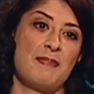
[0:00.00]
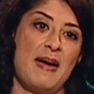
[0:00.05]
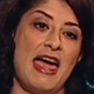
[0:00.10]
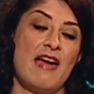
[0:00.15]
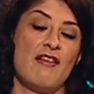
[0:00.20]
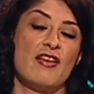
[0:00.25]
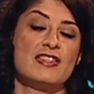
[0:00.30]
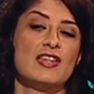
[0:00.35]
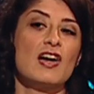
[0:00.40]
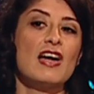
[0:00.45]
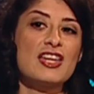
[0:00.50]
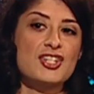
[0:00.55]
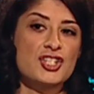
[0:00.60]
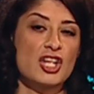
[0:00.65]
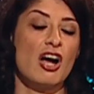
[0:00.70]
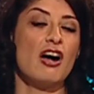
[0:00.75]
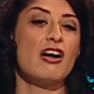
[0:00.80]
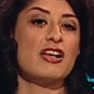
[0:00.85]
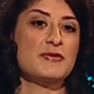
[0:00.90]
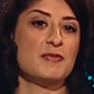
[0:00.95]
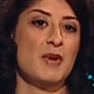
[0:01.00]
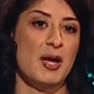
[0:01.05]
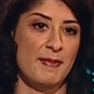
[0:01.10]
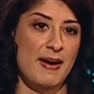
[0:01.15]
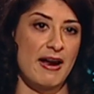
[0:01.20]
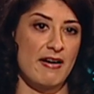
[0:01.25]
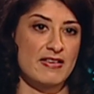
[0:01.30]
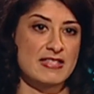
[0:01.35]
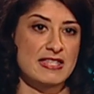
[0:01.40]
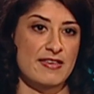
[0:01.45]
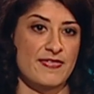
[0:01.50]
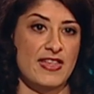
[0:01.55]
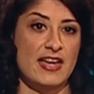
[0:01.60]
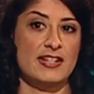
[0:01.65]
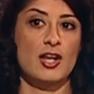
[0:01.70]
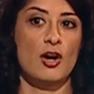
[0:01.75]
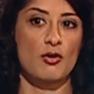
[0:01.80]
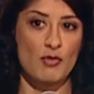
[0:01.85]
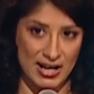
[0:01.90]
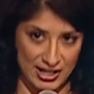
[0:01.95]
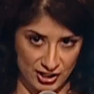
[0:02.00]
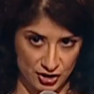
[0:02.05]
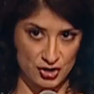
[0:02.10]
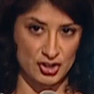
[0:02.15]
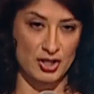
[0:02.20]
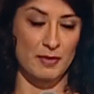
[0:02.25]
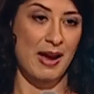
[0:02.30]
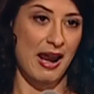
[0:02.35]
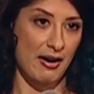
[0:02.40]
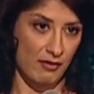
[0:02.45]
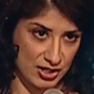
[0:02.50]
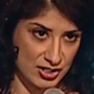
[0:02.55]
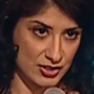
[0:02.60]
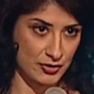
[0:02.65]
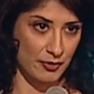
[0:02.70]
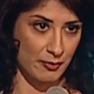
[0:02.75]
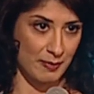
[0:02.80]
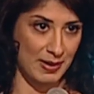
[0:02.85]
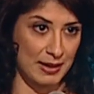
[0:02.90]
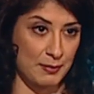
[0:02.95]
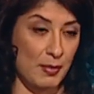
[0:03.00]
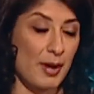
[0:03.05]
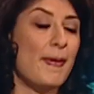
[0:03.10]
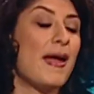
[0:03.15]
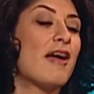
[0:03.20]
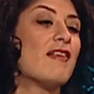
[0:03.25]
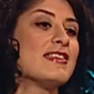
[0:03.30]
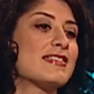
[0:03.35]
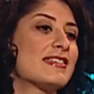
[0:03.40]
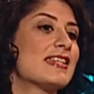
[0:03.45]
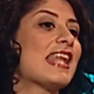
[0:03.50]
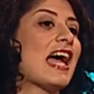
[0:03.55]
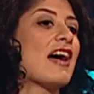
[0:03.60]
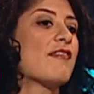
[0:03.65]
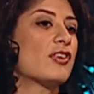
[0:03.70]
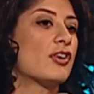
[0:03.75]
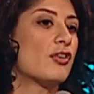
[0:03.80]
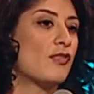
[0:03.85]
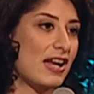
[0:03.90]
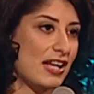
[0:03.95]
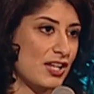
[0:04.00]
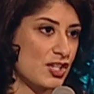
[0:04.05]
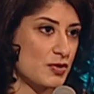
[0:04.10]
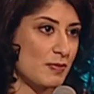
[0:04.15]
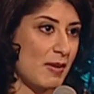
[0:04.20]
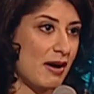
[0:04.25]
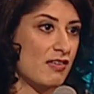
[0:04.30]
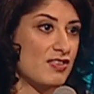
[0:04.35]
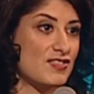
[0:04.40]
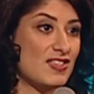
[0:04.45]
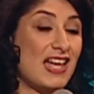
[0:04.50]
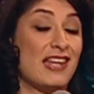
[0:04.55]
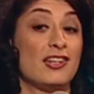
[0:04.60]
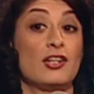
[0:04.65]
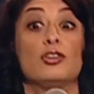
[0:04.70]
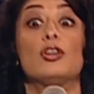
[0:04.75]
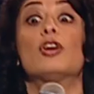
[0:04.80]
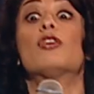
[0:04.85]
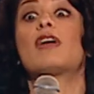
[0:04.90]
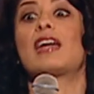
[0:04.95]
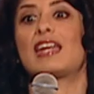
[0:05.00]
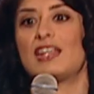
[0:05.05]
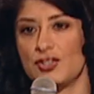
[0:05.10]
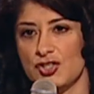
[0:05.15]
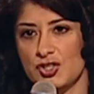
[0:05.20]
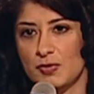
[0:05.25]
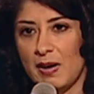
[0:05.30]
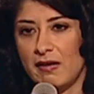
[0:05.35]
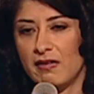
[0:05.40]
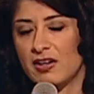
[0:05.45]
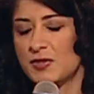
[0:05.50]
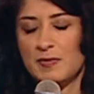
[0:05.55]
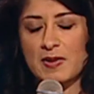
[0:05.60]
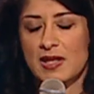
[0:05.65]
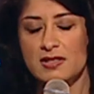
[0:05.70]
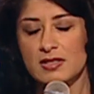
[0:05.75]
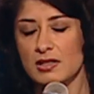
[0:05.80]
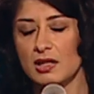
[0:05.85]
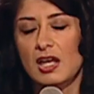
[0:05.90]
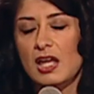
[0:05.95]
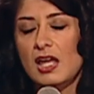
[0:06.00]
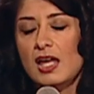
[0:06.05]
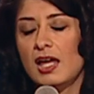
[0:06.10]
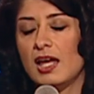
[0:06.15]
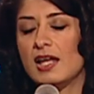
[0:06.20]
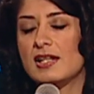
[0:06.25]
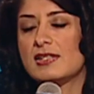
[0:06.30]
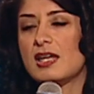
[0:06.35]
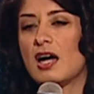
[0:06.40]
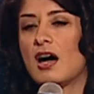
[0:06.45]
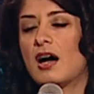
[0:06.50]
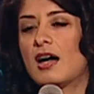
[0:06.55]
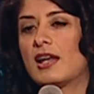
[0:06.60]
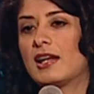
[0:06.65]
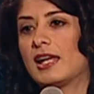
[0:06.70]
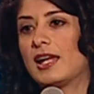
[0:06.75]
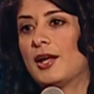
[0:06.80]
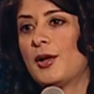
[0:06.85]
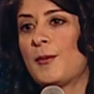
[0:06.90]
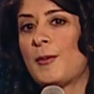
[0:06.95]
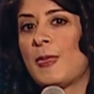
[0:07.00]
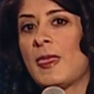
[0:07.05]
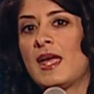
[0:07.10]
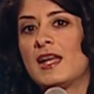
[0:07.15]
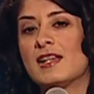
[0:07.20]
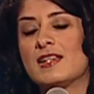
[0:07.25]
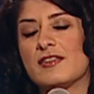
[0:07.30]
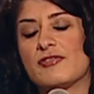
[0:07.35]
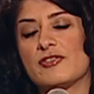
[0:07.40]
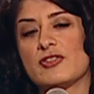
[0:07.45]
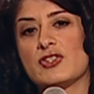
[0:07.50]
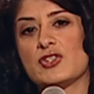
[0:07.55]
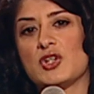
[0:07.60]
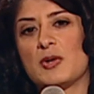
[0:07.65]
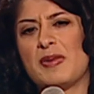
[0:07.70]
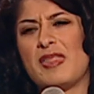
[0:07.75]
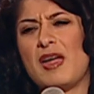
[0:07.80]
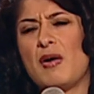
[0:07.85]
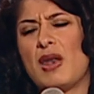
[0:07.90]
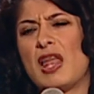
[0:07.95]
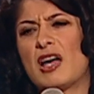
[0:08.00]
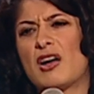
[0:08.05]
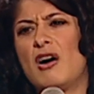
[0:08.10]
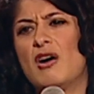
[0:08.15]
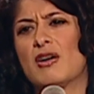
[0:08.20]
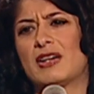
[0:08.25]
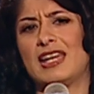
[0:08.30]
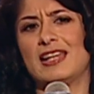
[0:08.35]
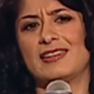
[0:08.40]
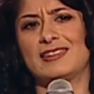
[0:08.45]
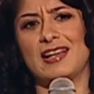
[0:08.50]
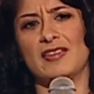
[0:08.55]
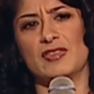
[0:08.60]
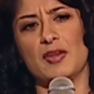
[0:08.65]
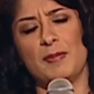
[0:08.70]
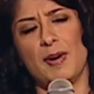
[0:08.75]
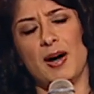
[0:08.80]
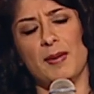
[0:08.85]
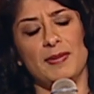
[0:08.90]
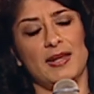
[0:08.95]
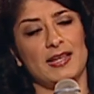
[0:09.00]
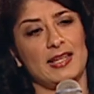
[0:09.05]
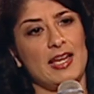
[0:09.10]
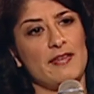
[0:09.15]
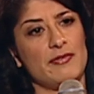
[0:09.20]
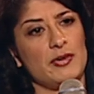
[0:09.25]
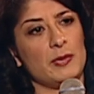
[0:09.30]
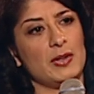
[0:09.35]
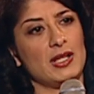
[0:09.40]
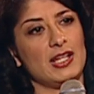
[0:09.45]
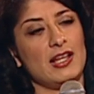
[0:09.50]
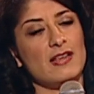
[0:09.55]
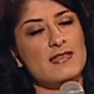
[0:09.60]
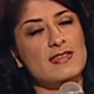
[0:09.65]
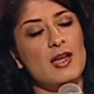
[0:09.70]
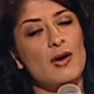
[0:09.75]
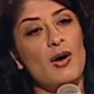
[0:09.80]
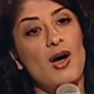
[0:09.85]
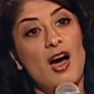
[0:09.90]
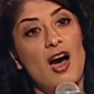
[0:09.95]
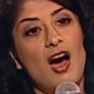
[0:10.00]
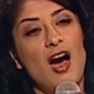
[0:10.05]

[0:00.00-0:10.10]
parents. I actually asked my parents if they'd arrange a marriage for me. My parents didn't have an arranged marriage. They had a deranged marriage, but that's an entirely different story. But they were like, oh, get down the pub like everyone else. So